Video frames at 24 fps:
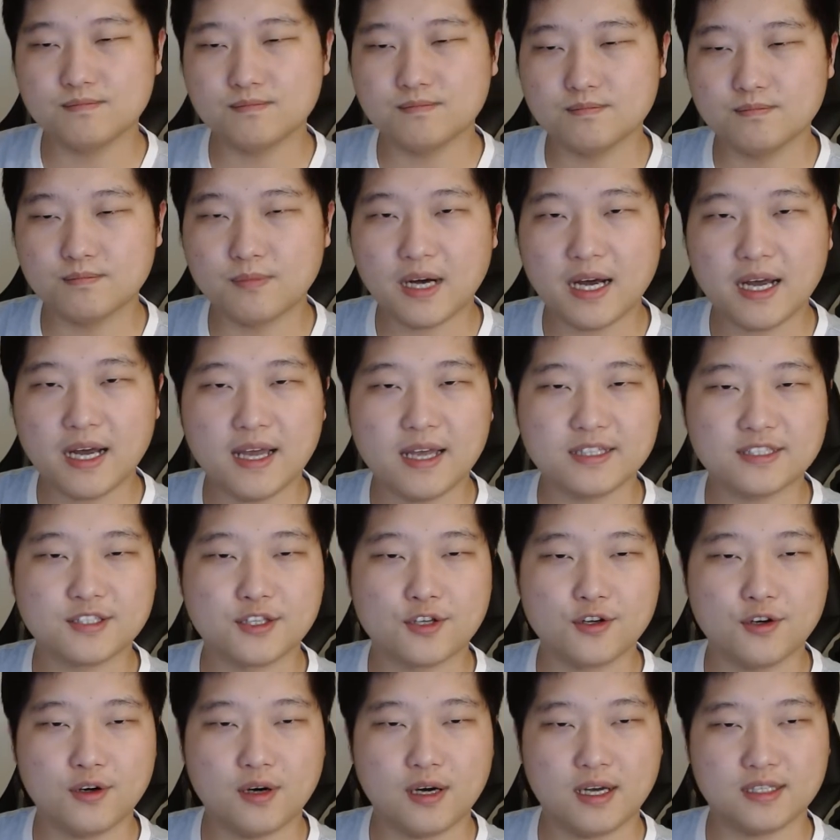
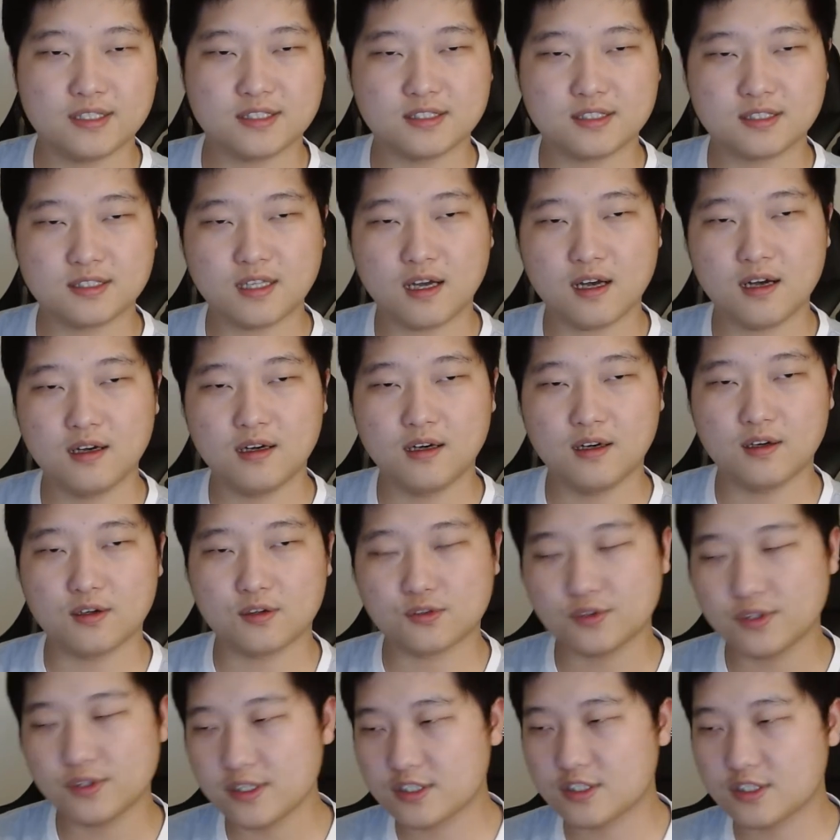MySQL has done a
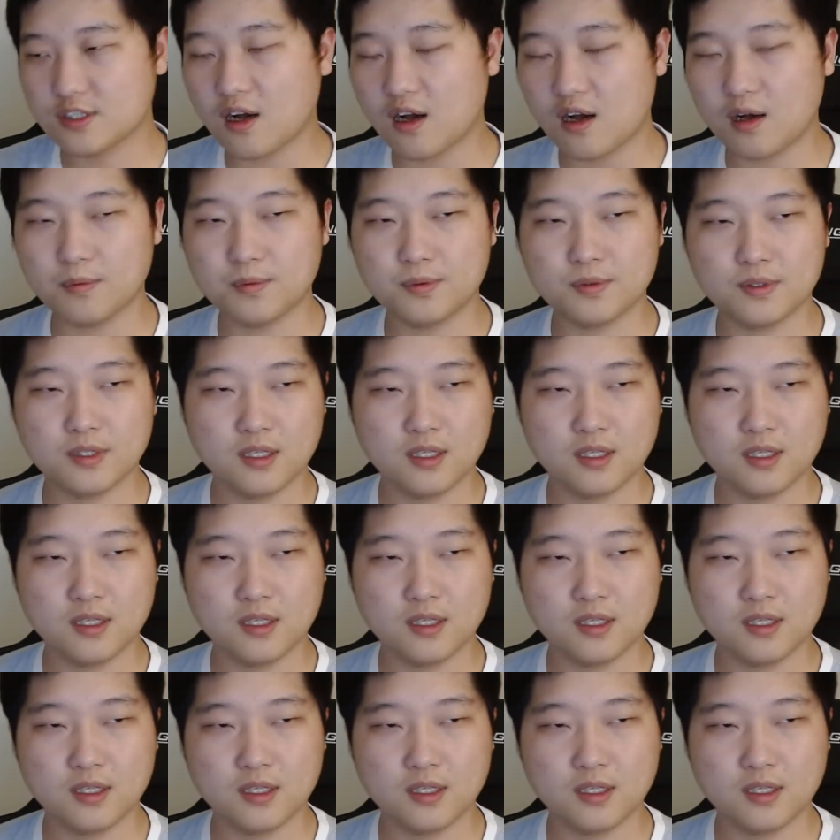great job